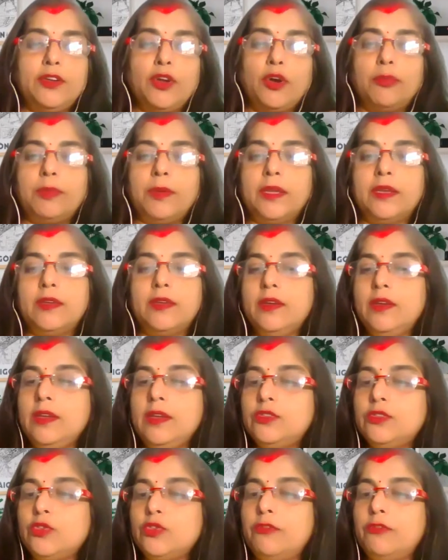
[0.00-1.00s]
topic.
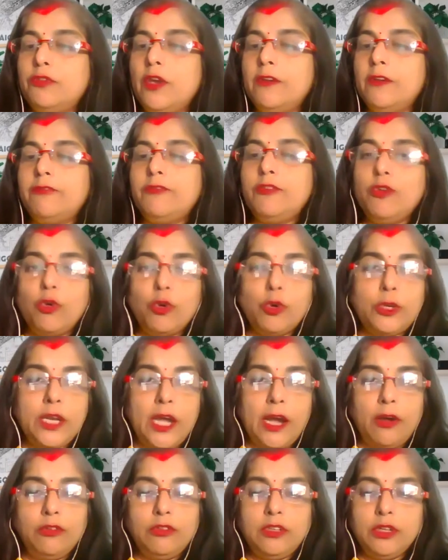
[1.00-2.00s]
So if you have no
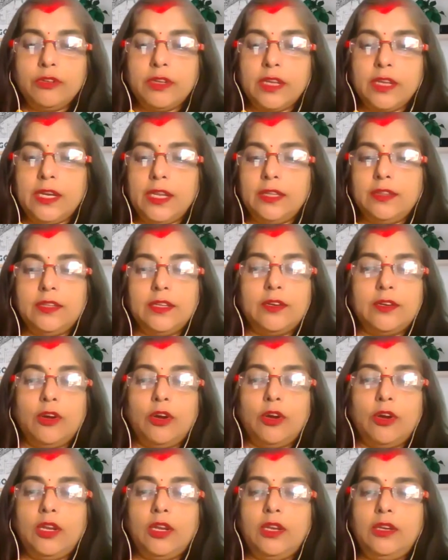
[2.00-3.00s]
doubt, you can end the
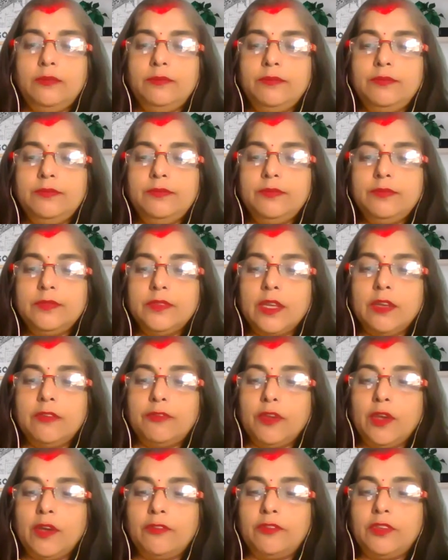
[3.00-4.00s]
call.
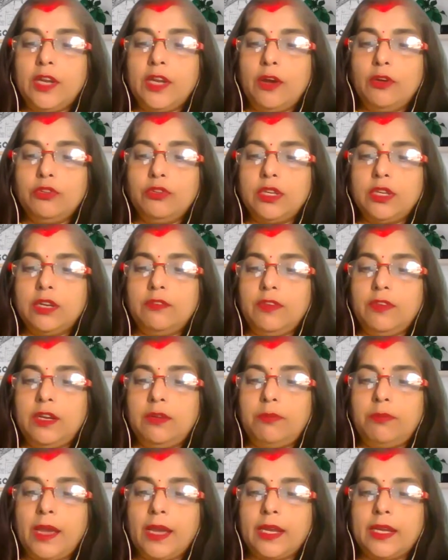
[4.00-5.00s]
If you have doubt, you can
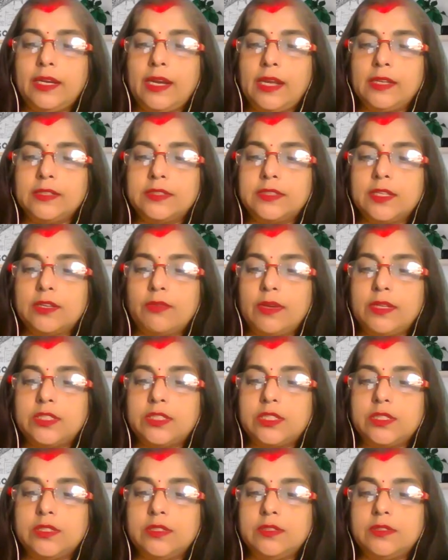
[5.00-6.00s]
wait back and ask the
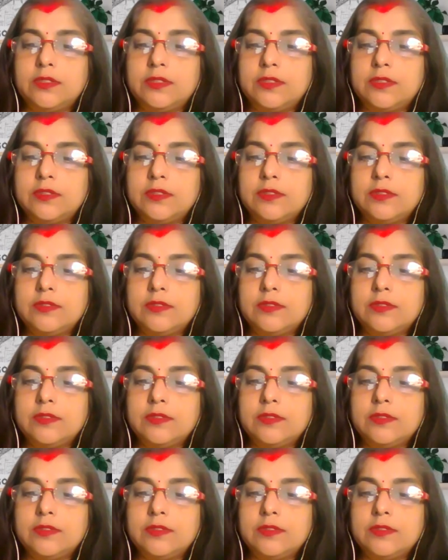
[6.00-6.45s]
questions.